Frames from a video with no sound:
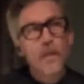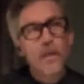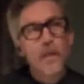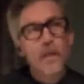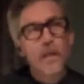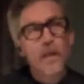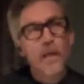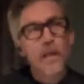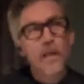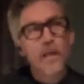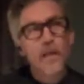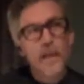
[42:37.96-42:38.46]

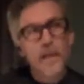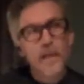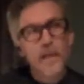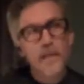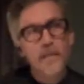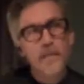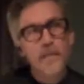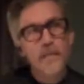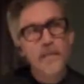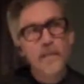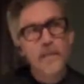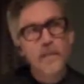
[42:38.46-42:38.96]
I
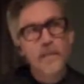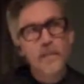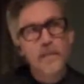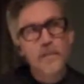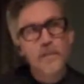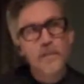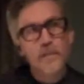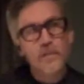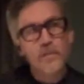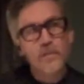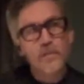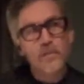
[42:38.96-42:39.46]
liked
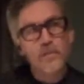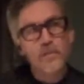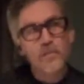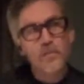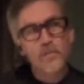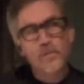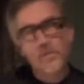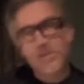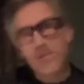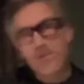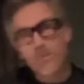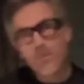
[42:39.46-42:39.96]
things to
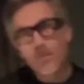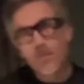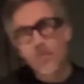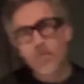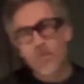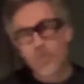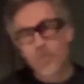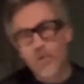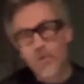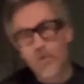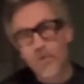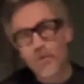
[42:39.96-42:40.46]
since we
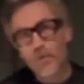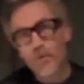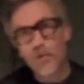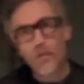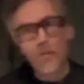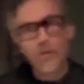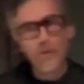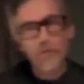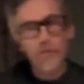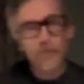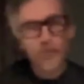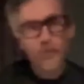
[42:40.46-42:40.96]
weren't
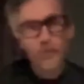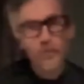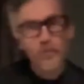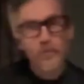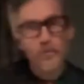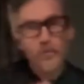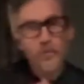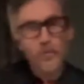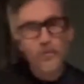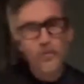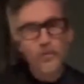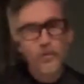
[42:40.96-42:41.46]
going
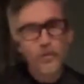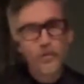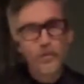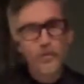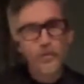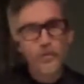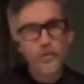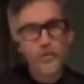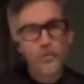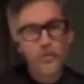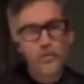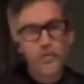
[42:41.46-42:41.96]
to
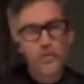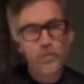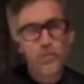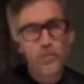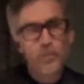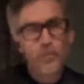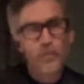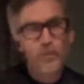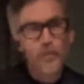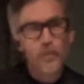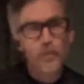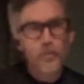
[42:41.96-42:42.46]
the
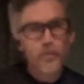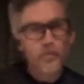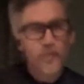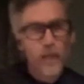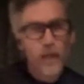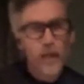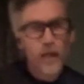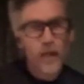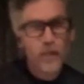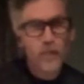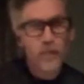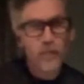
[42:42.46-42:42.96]
super double
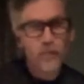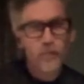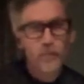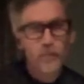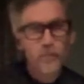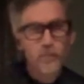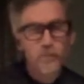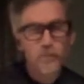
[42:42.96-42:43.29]
time